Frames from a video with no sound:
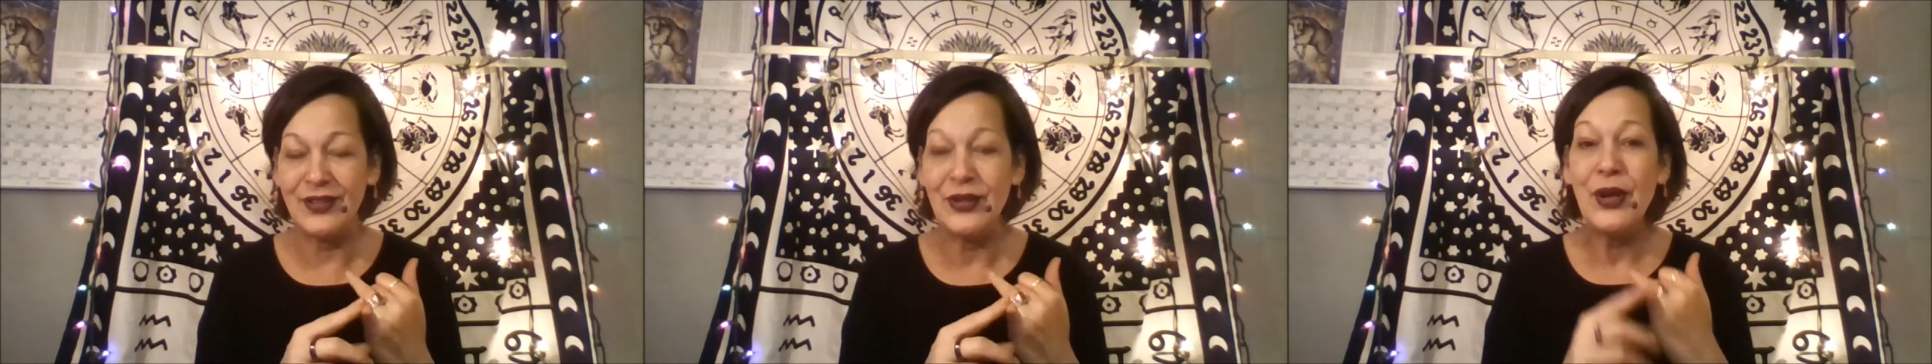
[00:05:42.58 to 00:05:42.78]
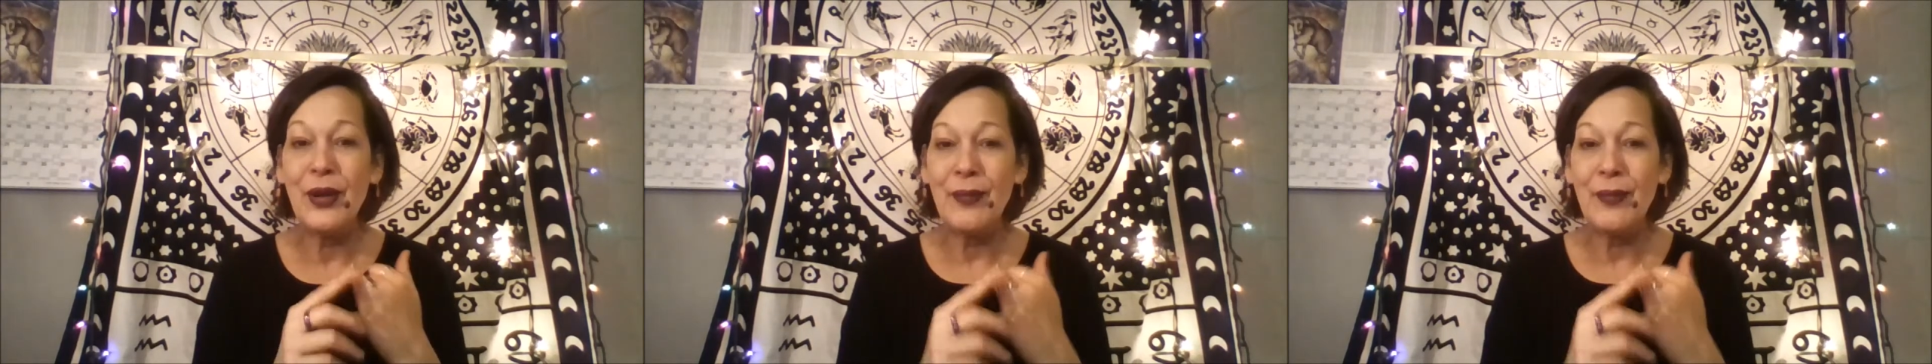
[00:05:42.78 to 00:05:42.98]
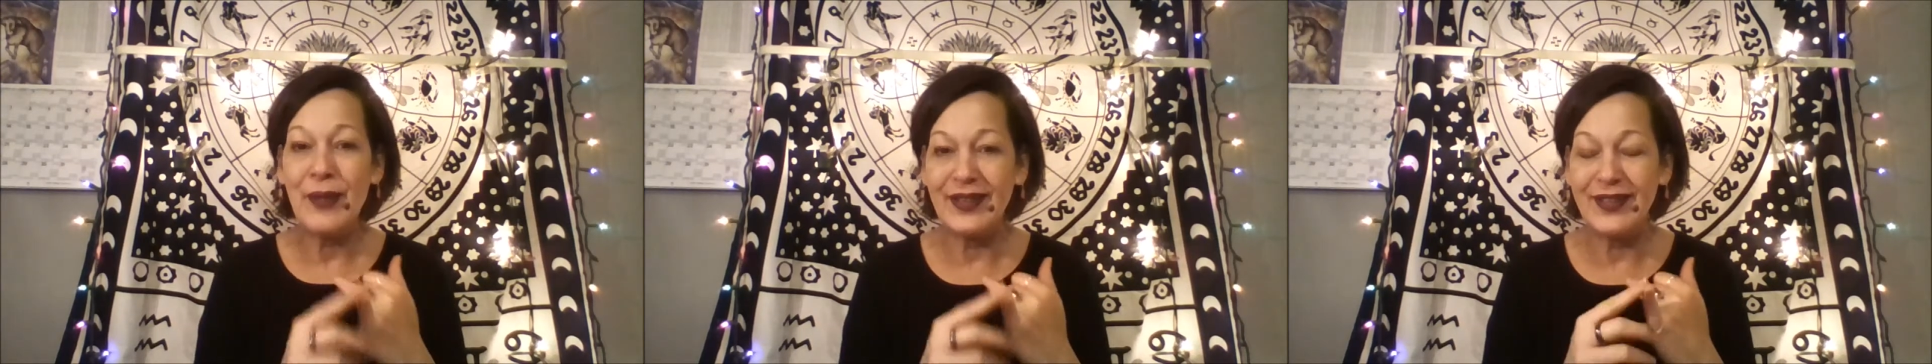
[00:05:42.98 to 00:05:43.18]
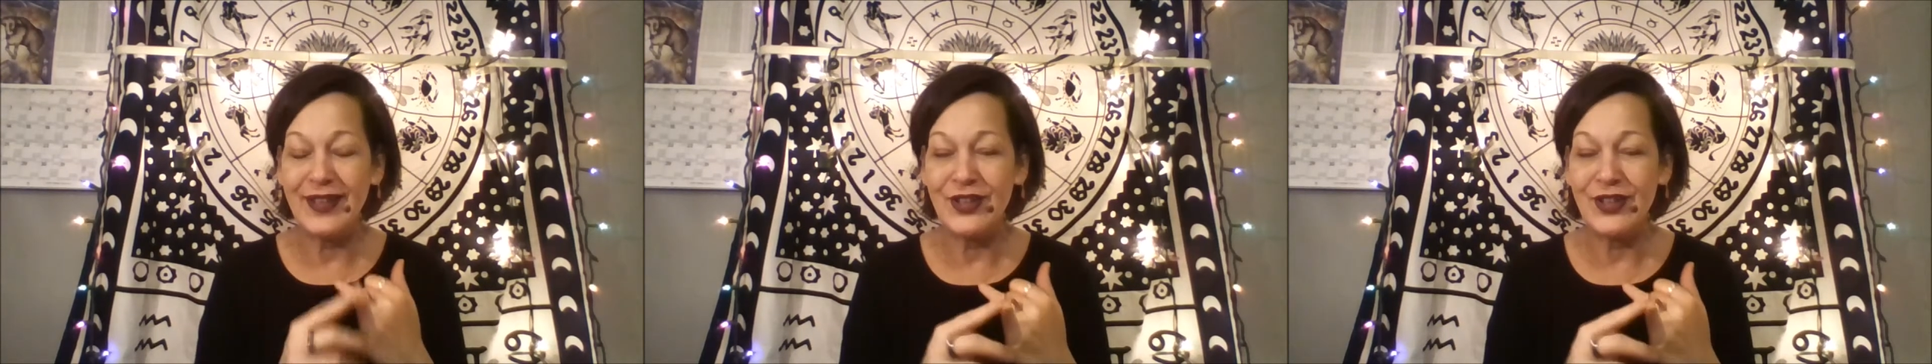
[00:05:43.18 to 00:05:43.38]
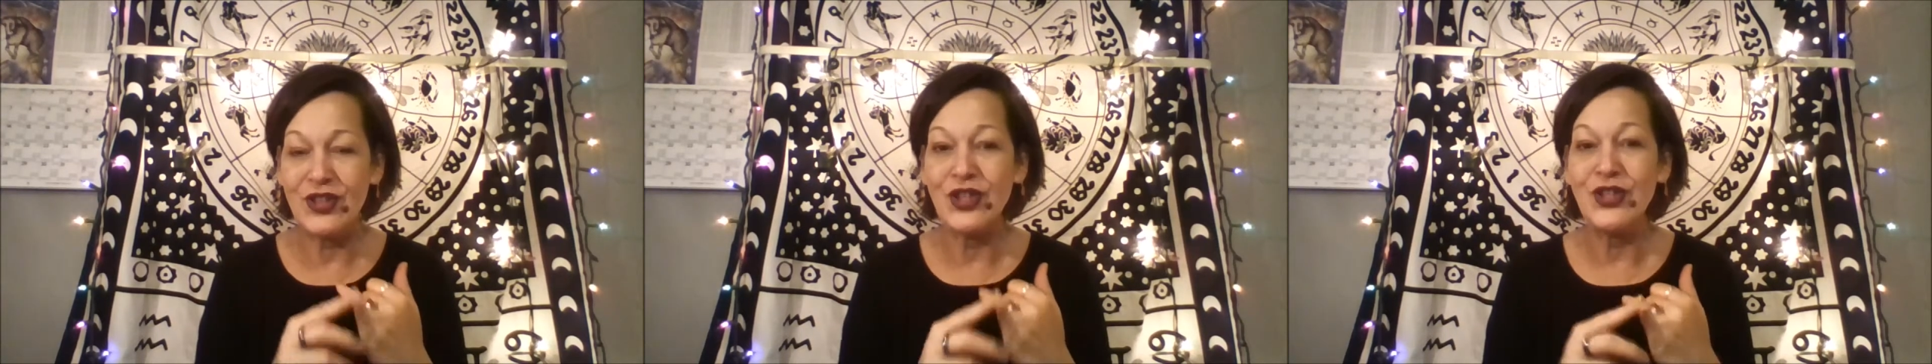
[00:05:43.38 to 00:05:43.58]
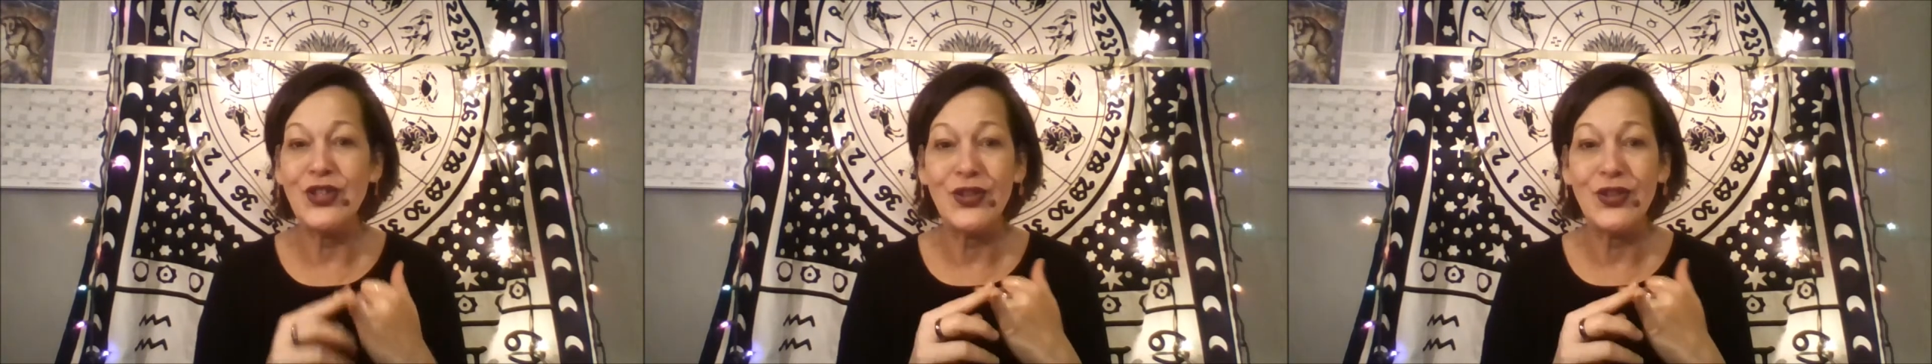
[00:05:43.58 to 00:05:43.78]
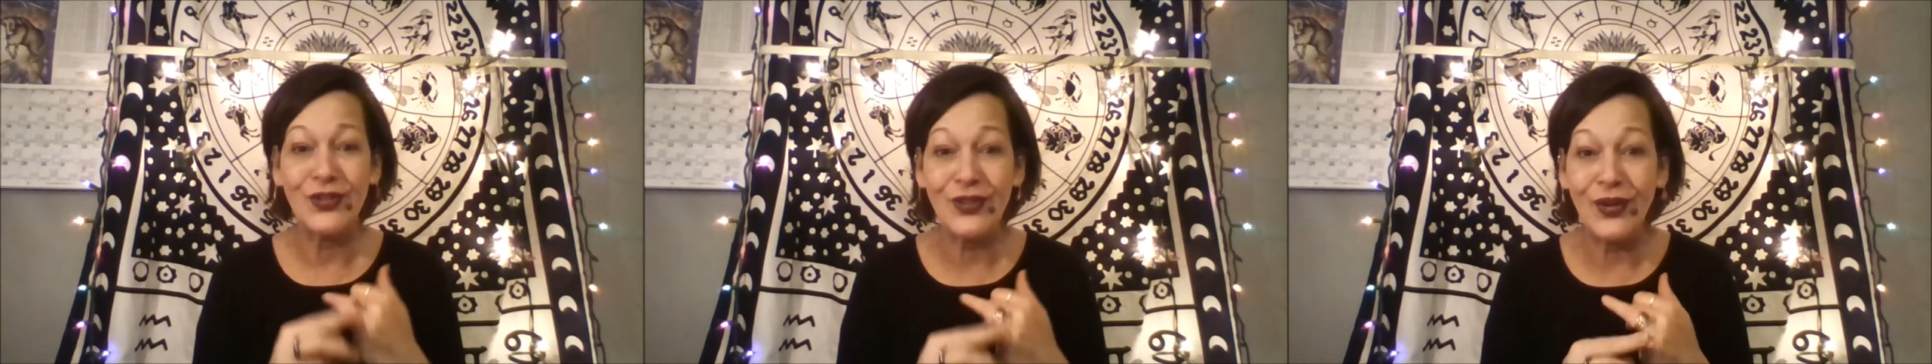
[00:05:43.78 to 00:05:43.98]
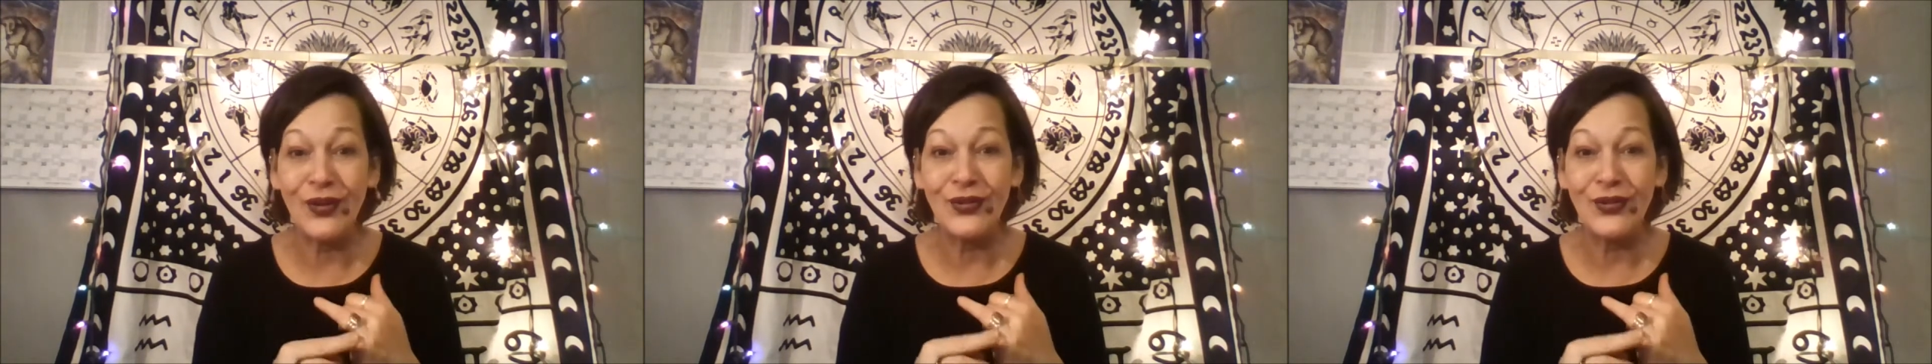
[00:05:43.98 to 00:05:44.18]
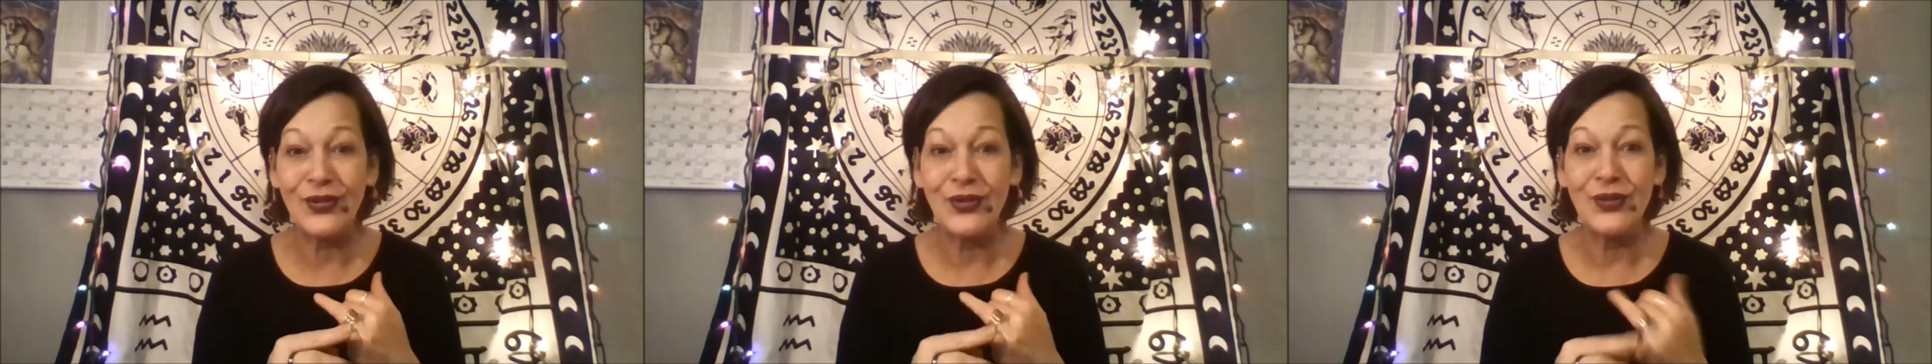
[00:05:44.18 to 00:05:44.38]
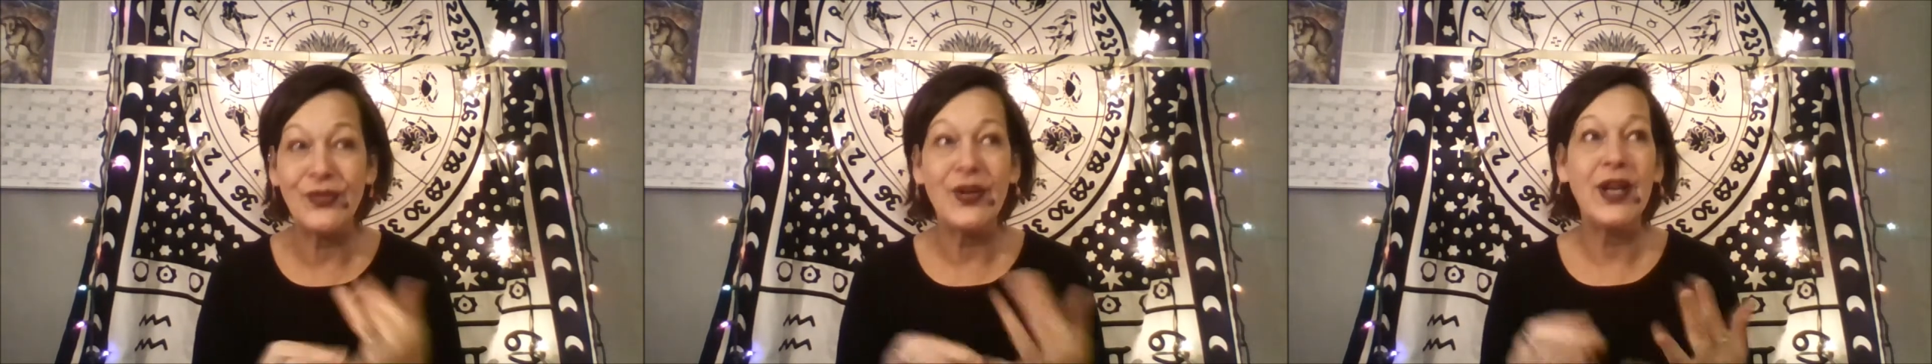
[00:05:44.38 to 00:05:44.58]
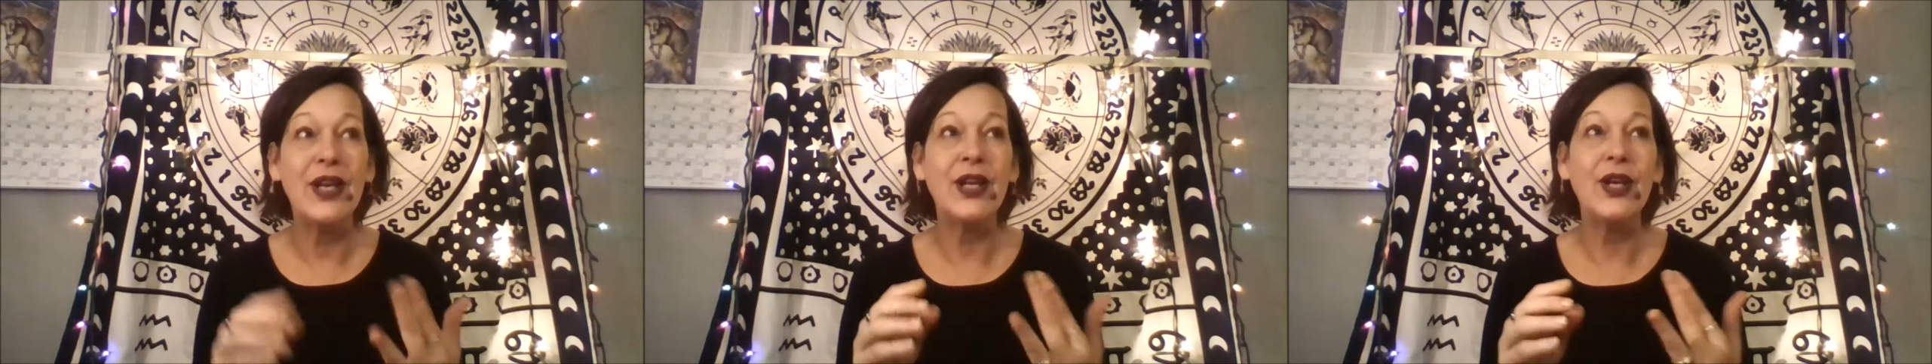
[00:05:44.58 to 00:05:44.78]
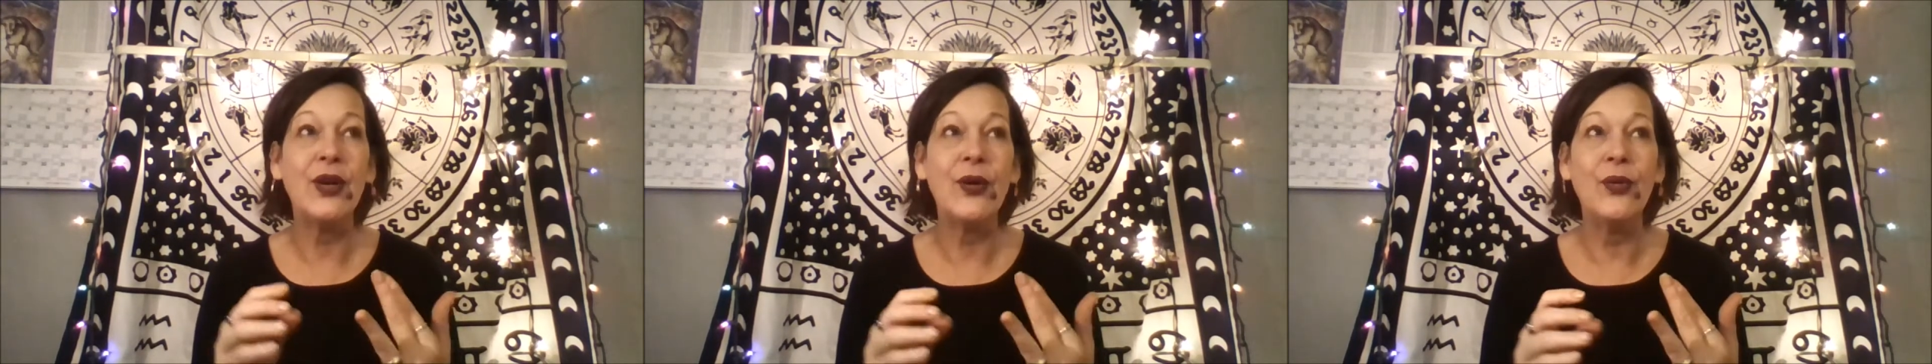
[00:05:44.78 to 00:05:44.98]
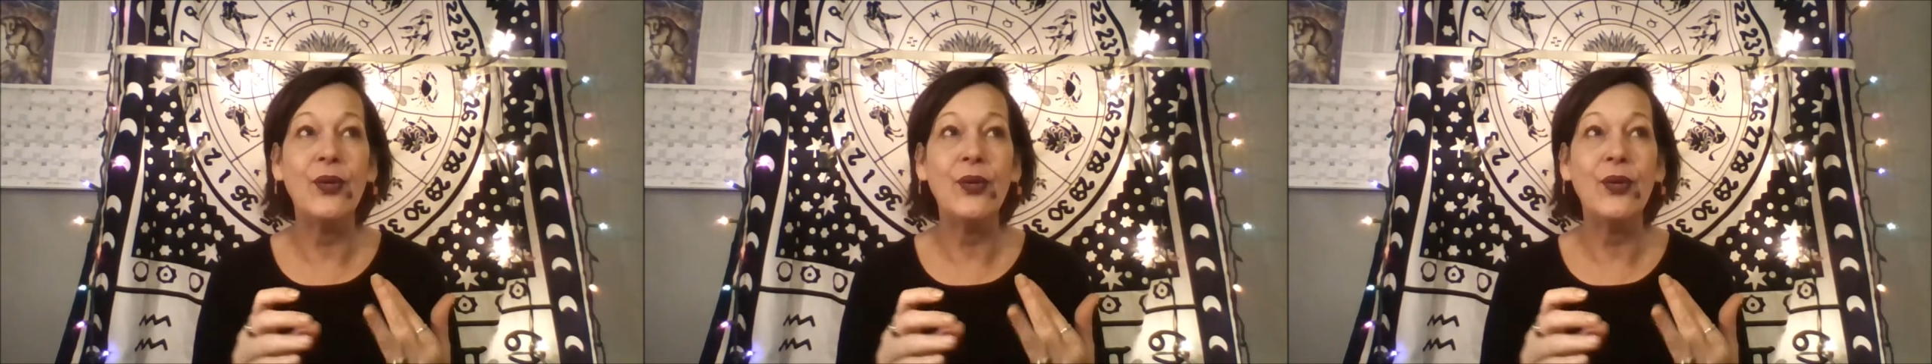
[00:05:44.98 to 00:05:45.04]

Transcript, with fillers: pay attention to the songs on the radio